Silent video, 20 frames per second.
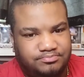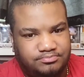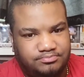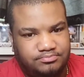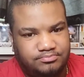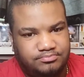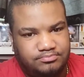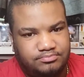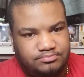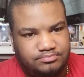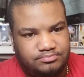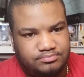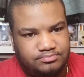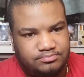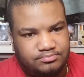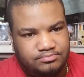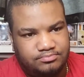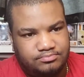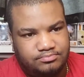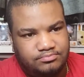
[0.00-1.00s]

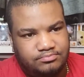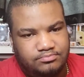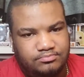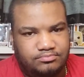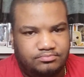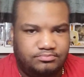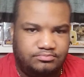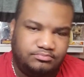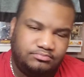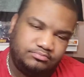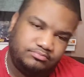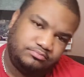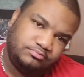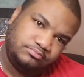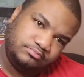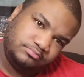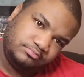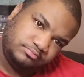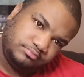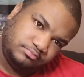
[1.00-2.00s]

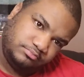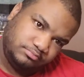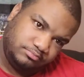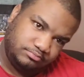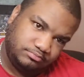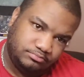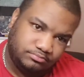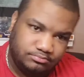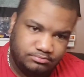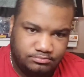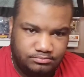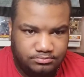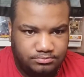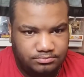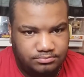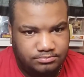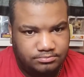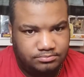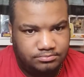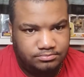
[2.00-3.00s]

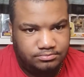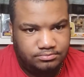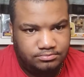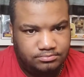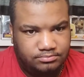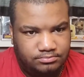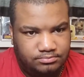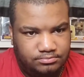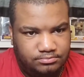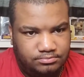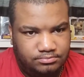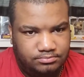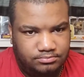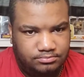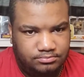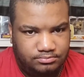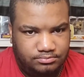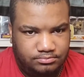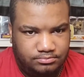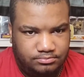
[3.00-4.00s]

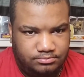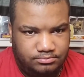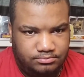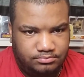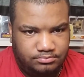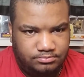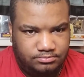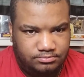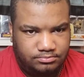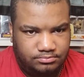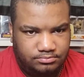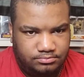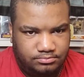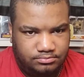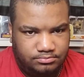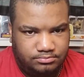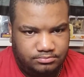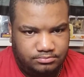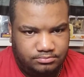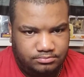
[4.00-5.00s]

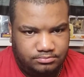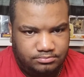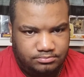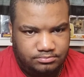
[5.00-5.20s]
Nobody speaks.